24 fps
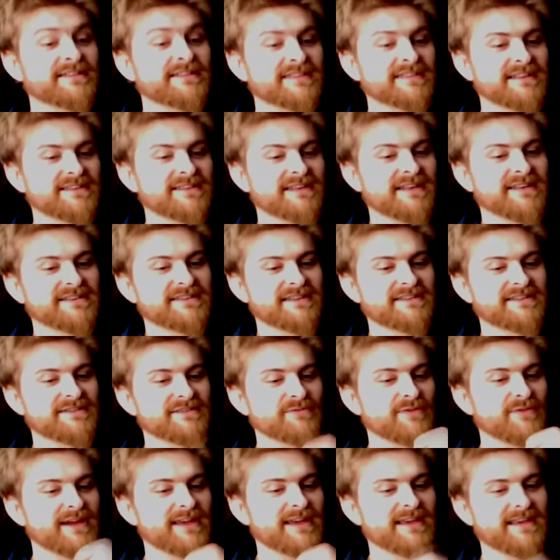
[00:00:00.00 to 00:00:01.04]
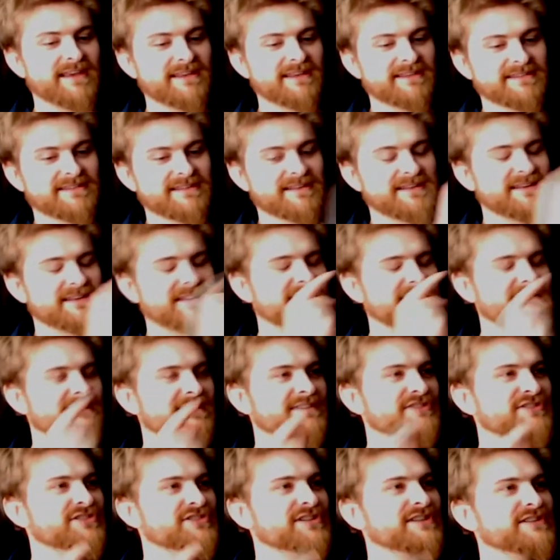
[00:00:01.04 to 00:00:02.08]
yes, it's the way
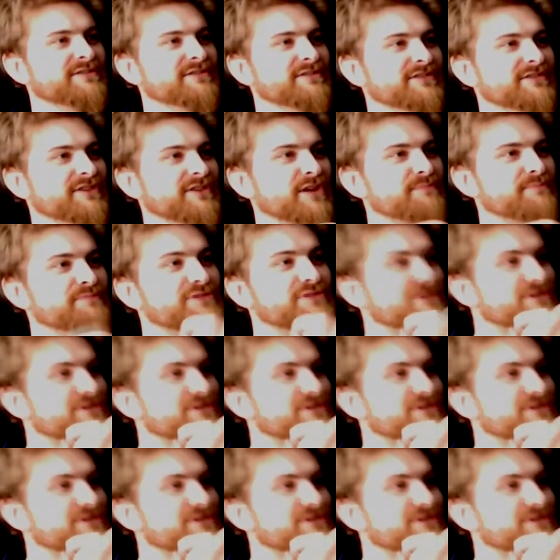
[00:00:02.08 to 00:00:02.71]
his shields go.